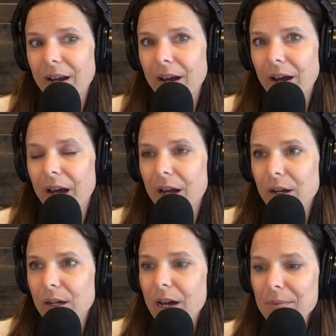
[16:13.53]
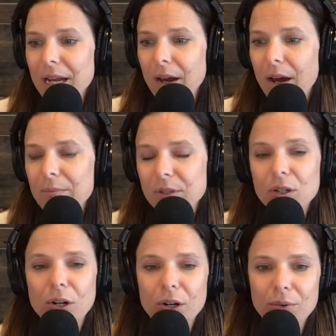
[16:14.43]
coming up
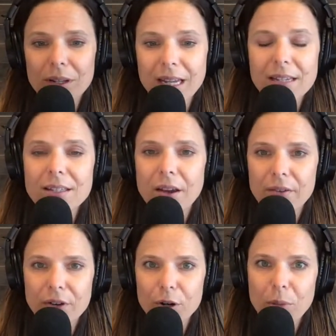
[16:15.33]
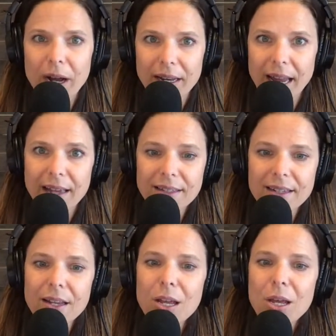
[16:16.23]
to her release of her
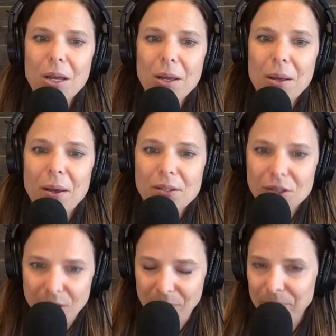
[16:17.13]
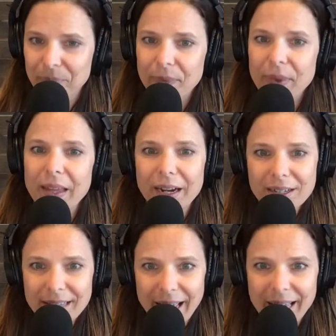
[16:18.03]
podcast. So there's
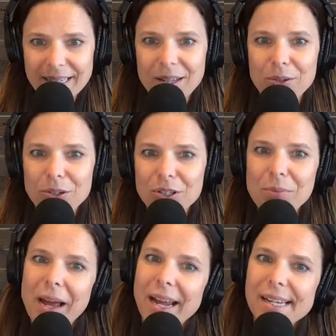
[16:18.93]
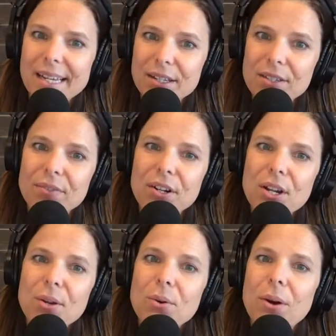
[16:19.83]
that. Those are some ideas for
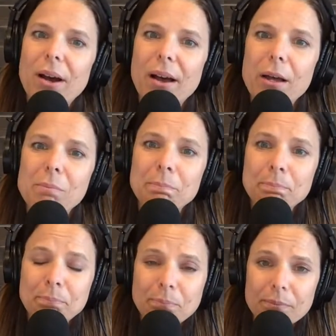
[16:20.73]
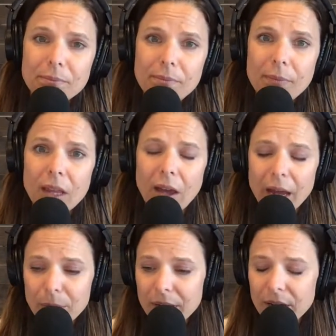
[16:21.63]
you. I
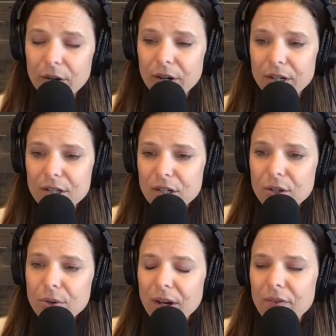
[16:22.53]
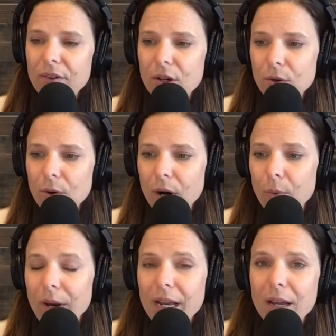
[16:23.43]
would encourage you, if
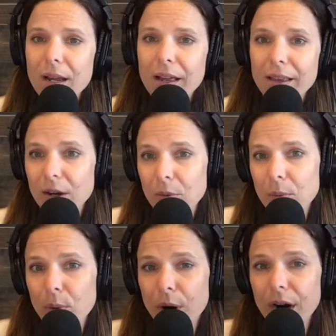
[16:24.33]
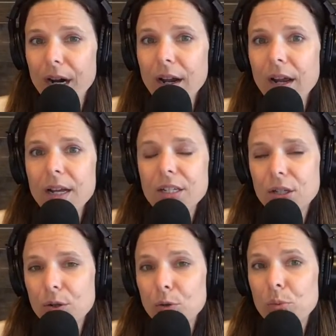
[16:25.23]
you are wanting a little bit more,
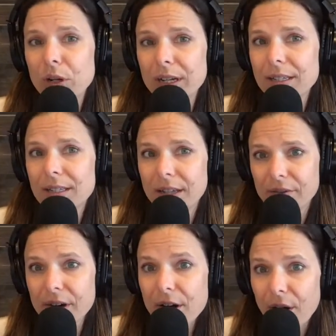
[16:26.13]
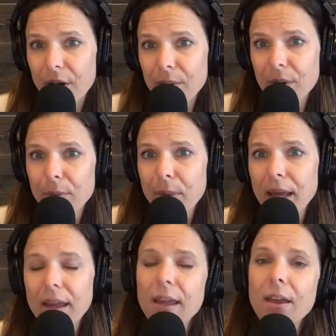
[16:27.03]
to book a discovery call with
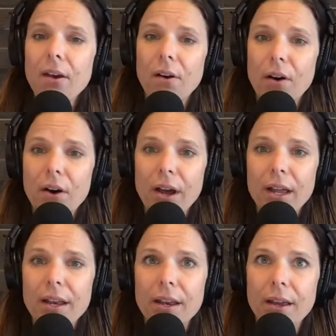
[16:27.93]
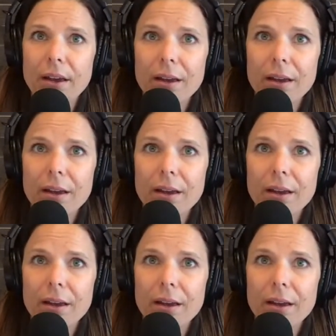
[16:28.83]
me on